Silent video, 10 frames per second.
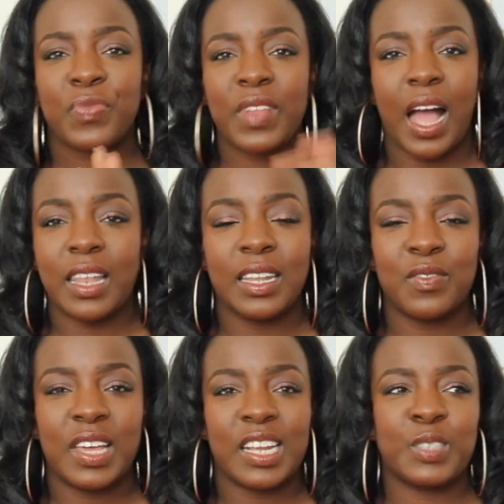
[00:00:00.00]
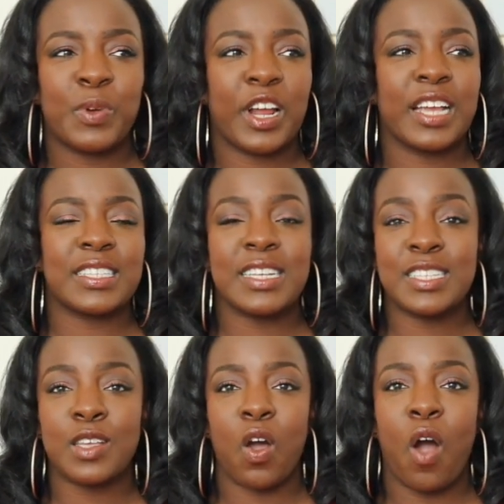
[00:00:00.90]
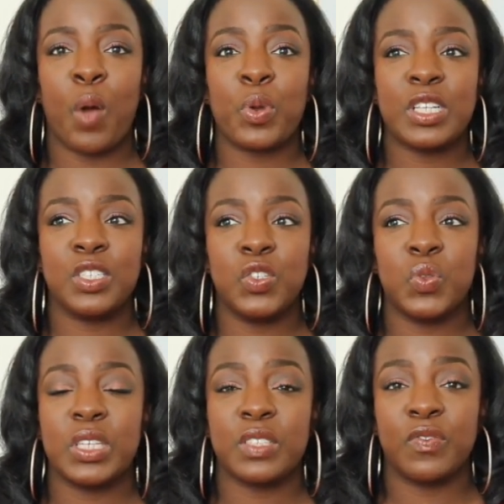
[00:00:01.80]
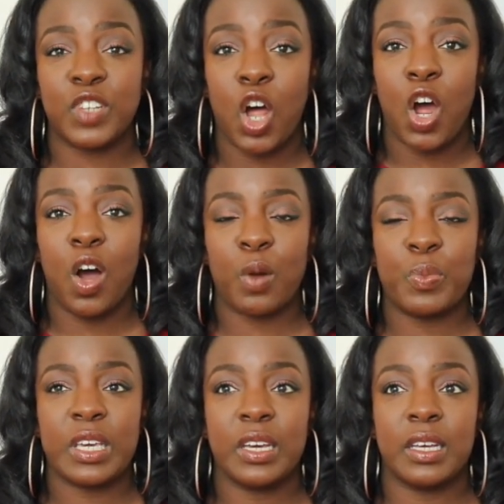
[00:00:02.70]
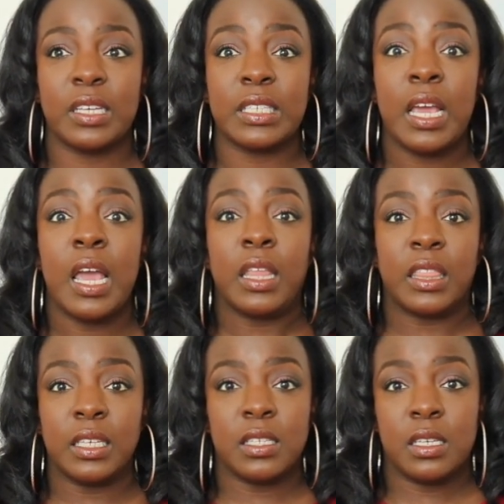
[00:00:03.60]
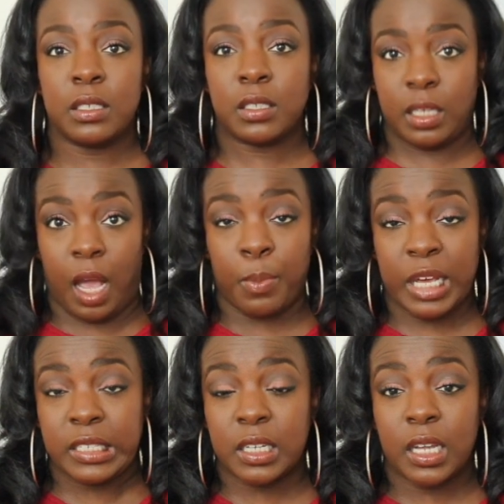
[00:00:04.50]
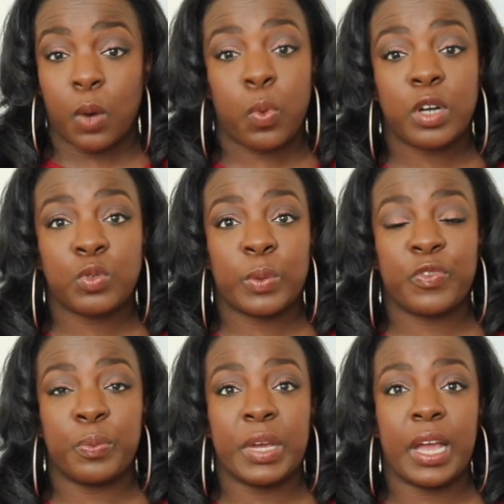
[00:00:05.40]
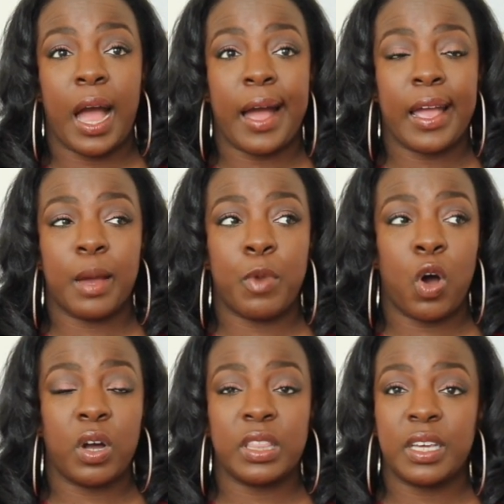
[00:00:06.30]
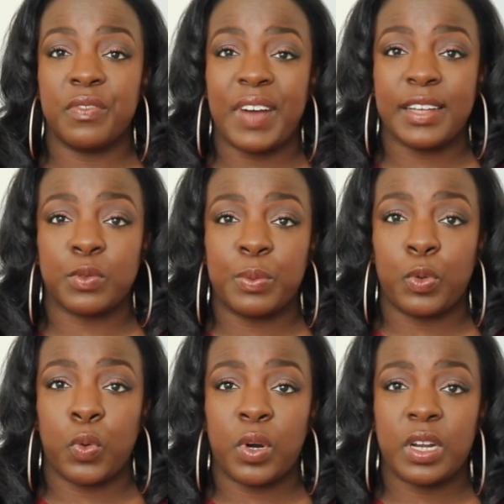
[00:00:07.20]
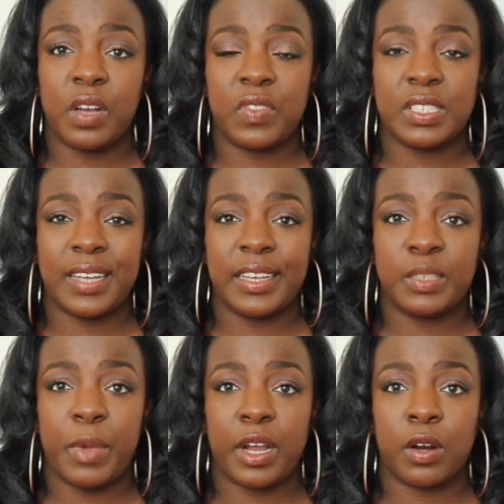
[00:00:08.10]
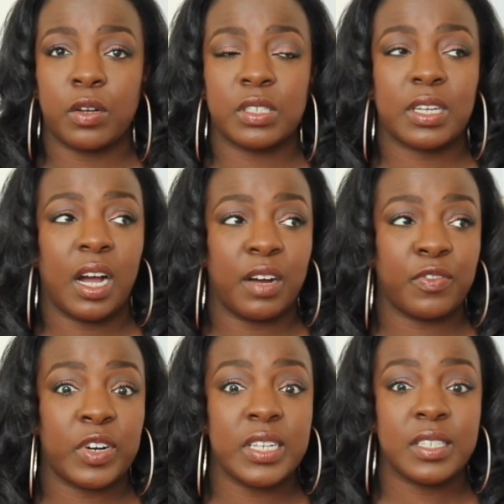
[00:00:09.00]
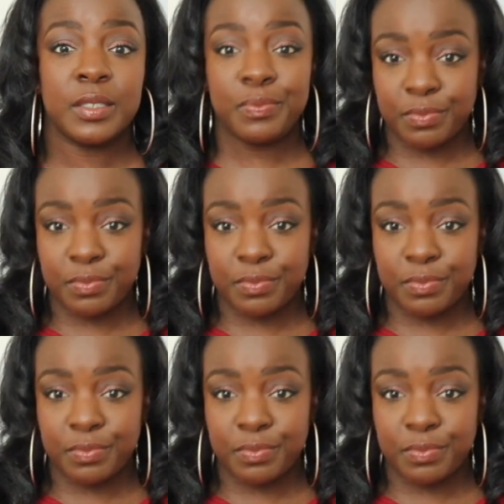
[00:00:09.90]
I love that experience. And so I wanted to do this vlog because this is basically a work trip for me. I am on the advisory board of the Tastemakers Conference.